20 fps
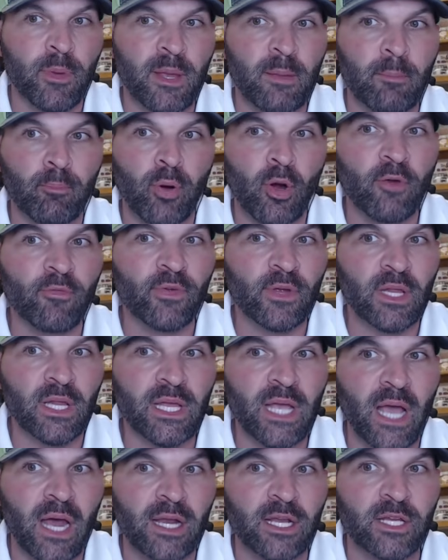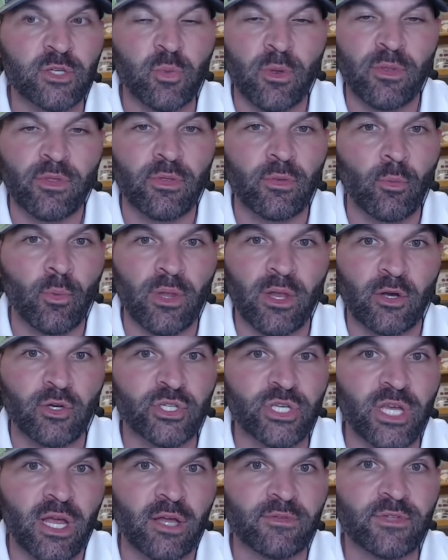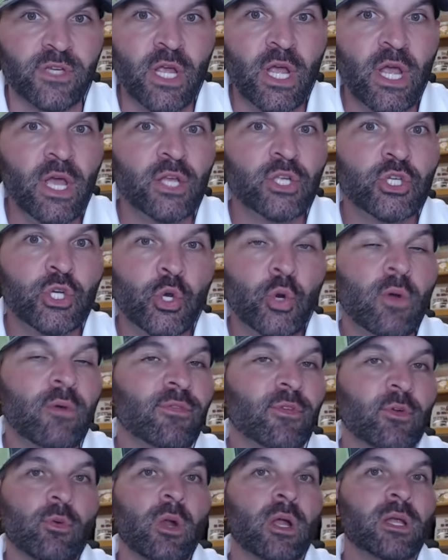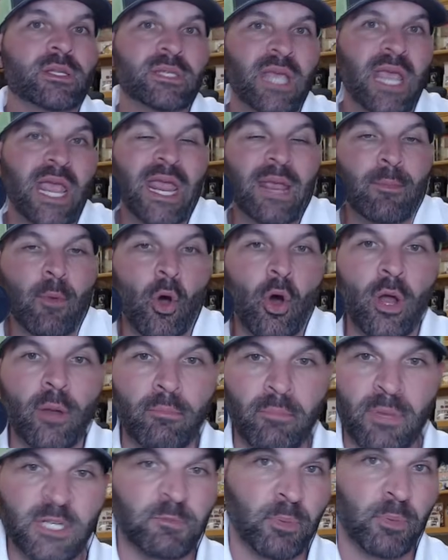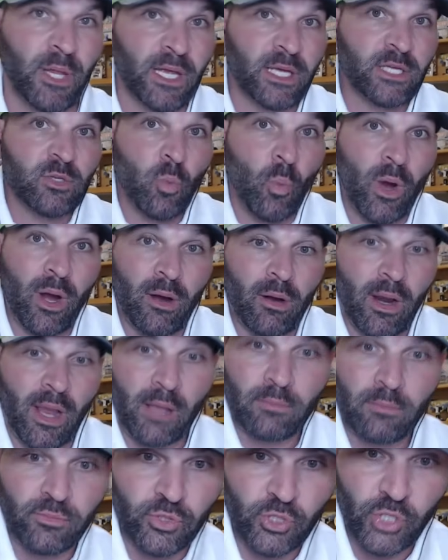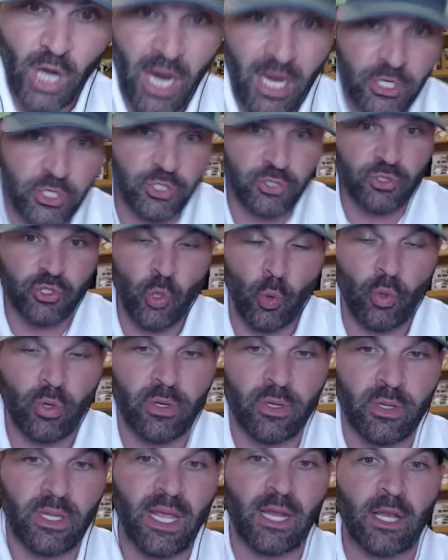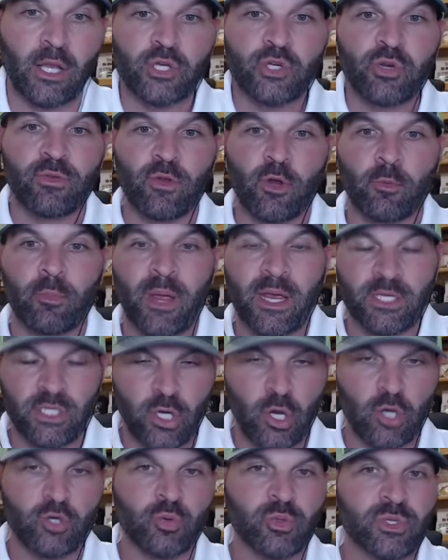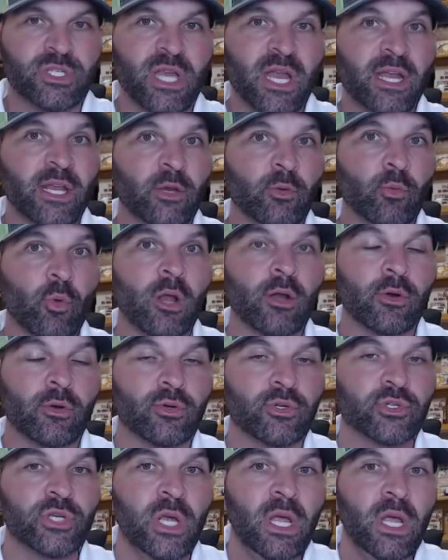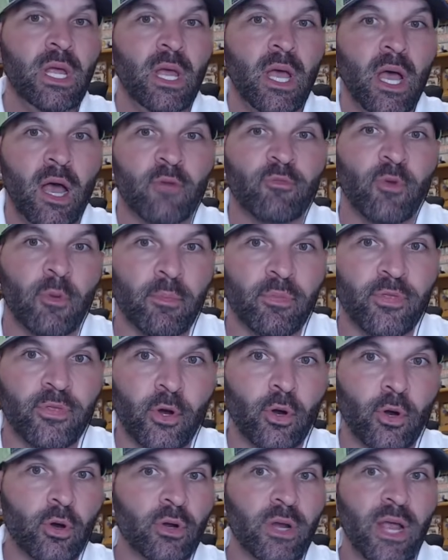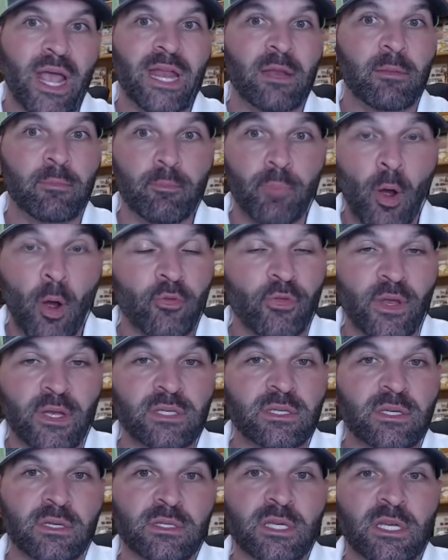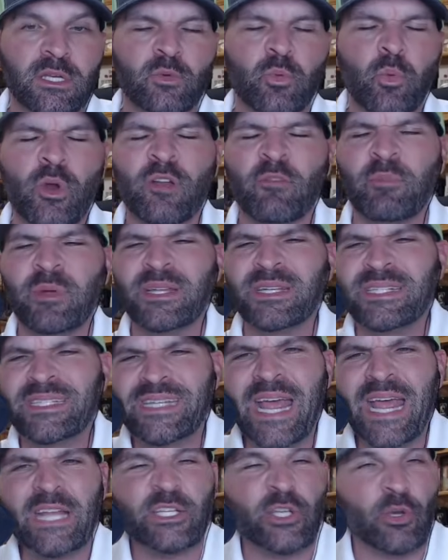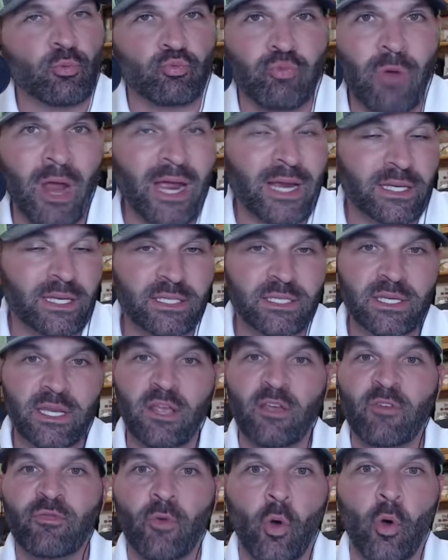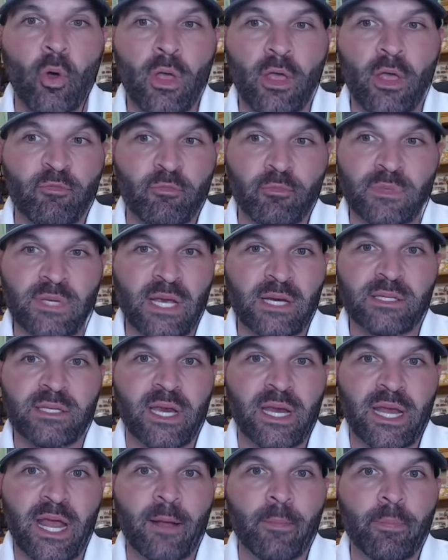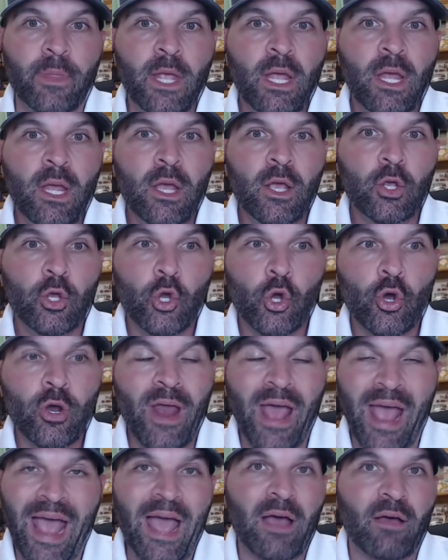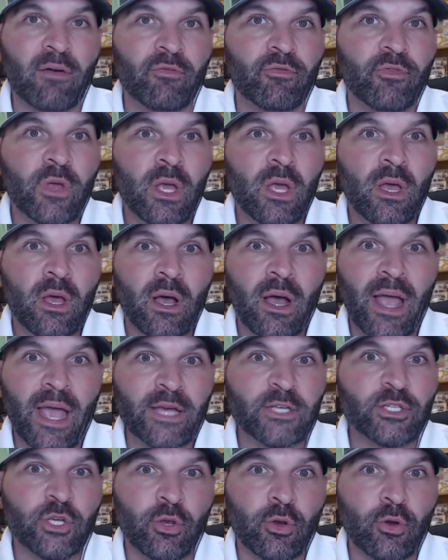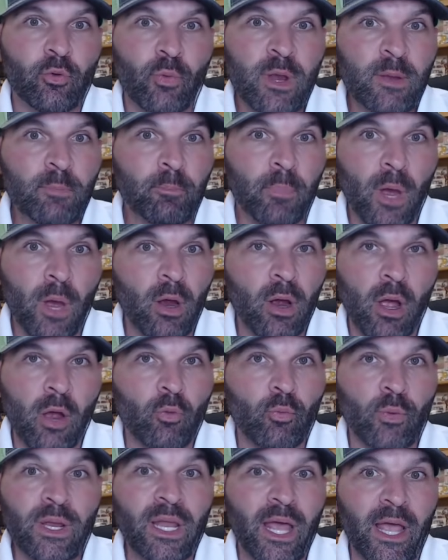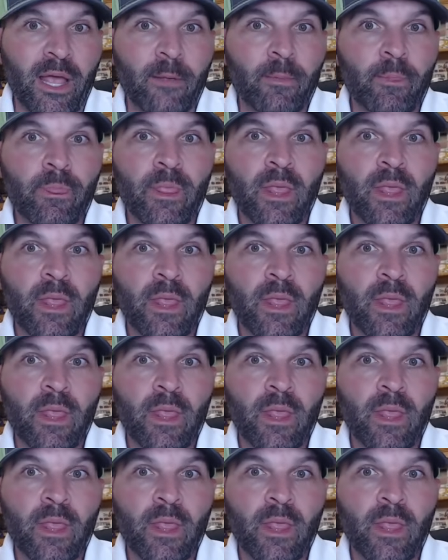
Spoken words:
being perfectly honest with ourselves, 2 of the runs came on misplays, where Josh Jordan, the LSU third base coach, was sending runners from third, and in both instances would have been dead to rights if Texas A&M could have executed a relay.